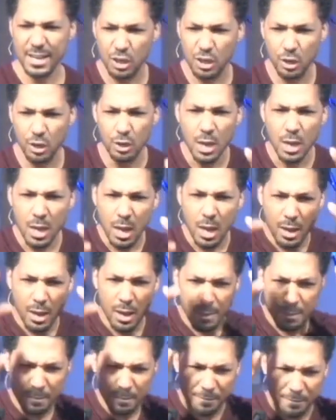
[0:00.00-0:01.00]
to
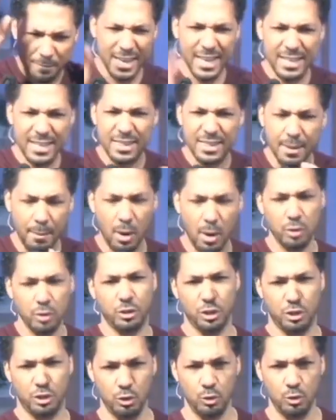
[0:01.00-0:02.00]
feed the
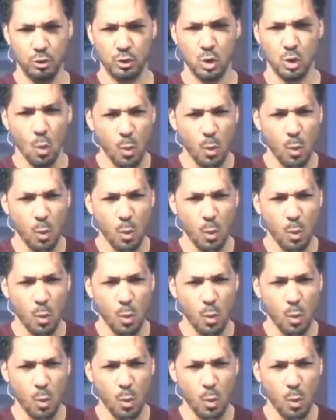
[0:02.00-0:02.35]
multitudes.